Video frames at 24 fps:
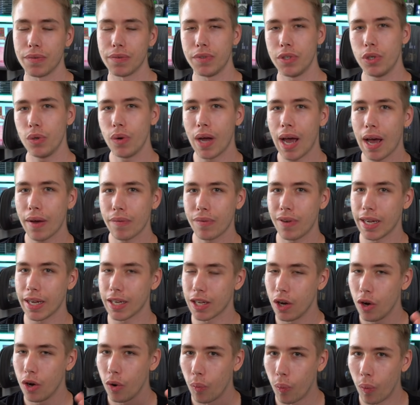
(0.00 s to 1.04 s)
if you have like
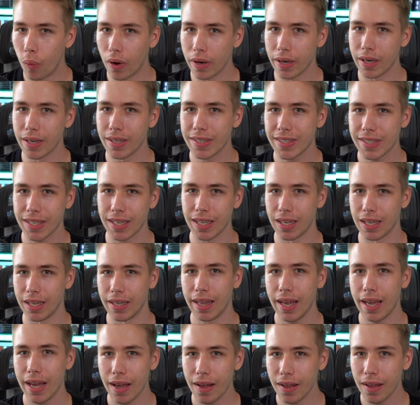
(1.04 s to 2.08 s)
one skill in
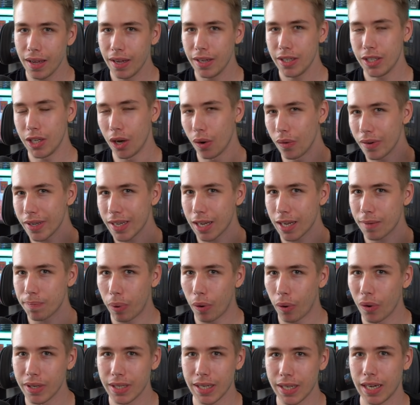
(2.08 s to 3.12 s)
there, you only get
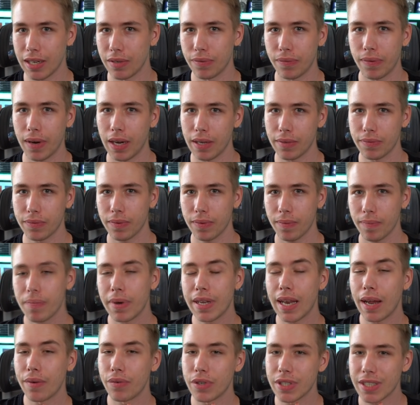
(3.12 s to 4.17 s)
0.85. But
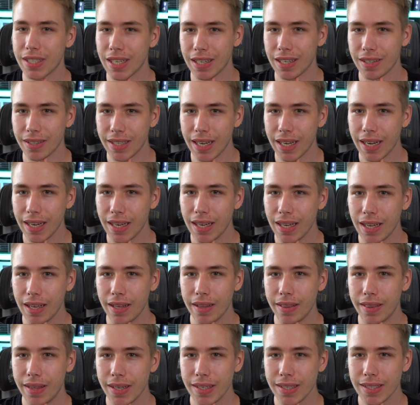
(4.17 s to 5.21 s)
every single day,
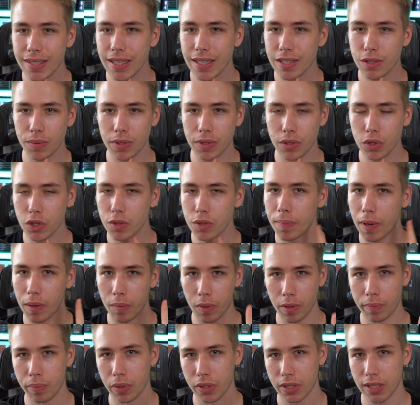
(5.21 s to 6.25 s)
this gets reduced by
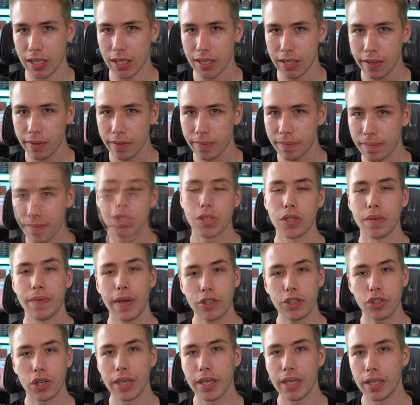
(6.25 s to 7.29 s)
1%. So
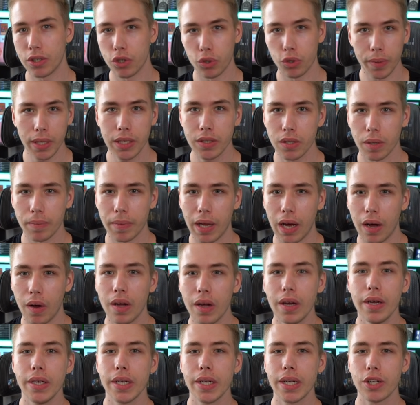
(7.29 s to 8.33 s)
eventually in 2 weeks from now,
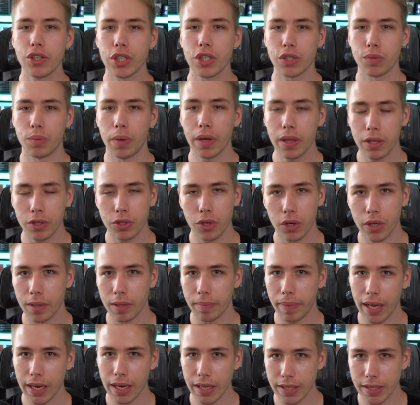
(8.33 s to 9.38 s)
you can just withdraw your
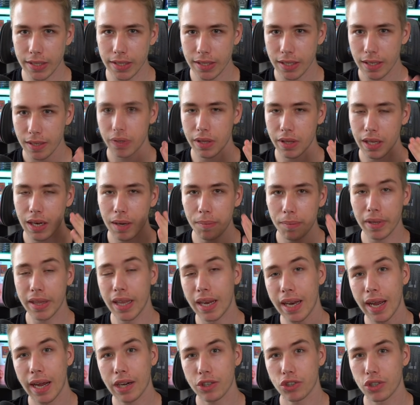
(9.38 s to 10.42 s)
balance for the number
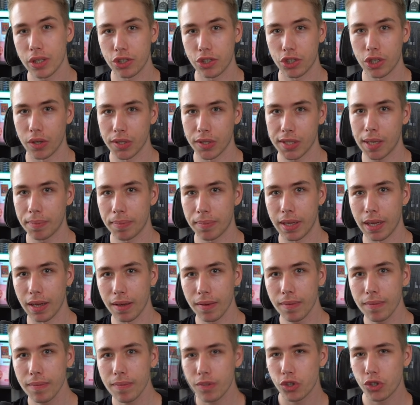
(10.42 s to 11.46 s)
that actually shows up there.
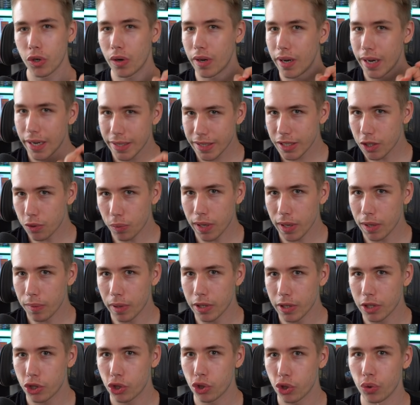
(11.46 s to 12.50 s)
So unless you really
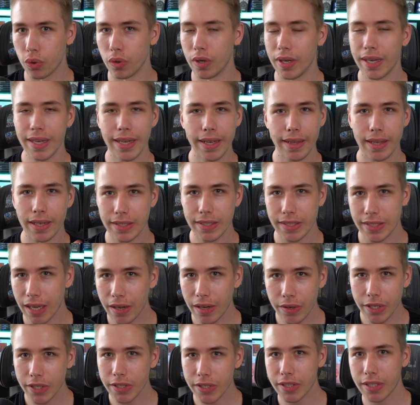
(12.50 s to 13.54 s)
want to either sell
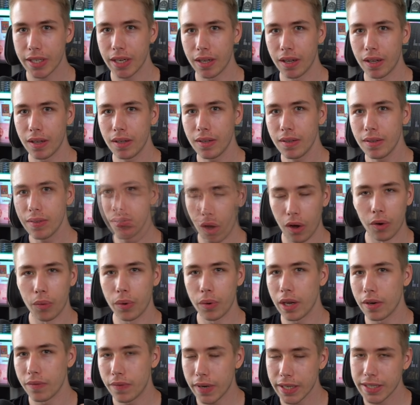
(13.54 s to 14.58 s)
your skill or
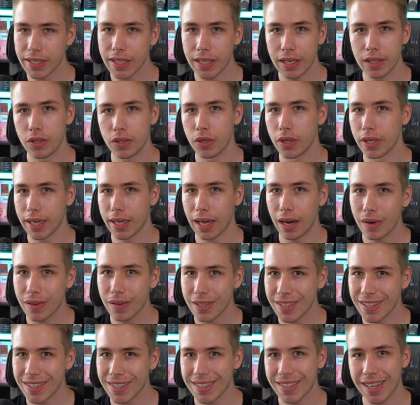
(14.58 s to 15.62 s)
reinvest it into your
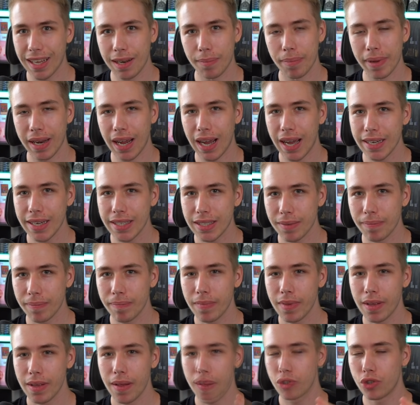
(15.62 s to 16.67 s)
characters, get a better item,
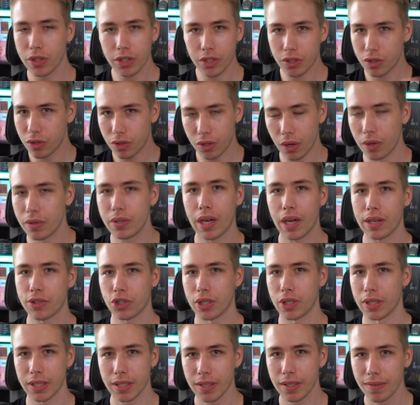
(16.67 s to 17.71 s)
just don't touch
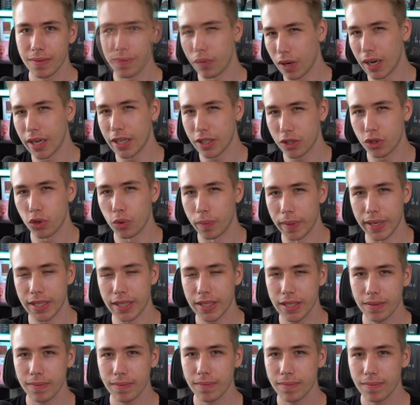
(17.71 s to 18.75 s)
this for like 2
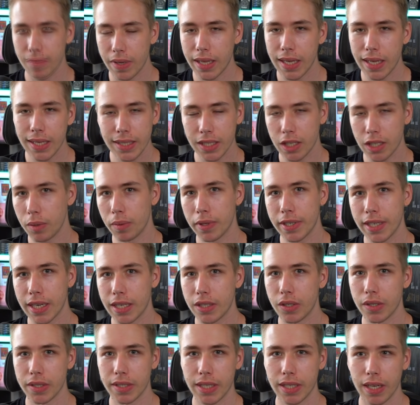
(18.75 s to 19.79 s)
weeks. But that's how you would get
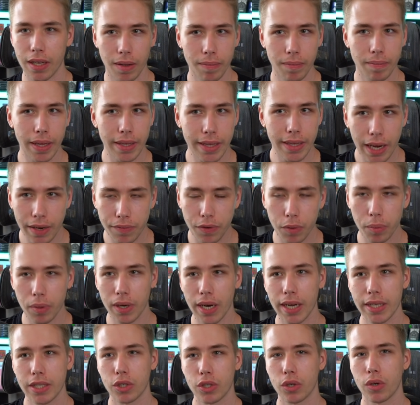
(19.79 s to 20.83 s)
your skill. And then if you would
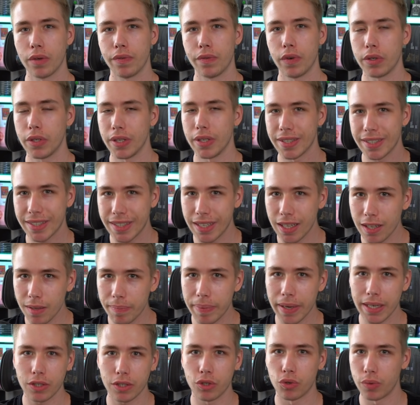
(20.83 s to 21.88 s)
like to convert your skill
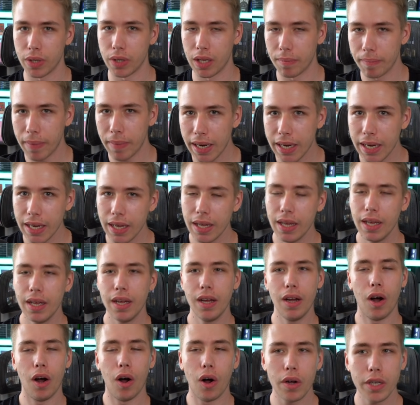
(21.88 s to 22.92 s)
back to real money,
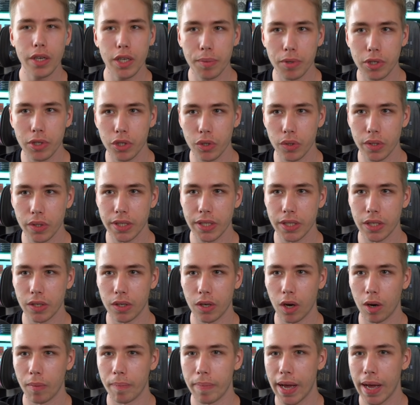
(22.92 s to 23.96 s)
all you would do is you
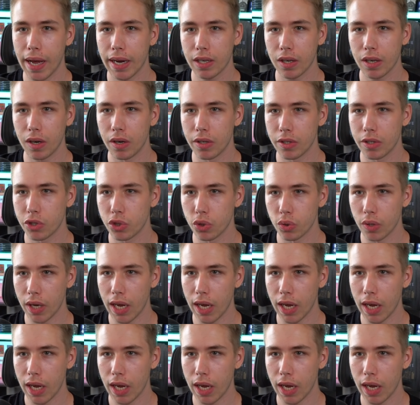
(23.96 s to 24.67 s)
go back onto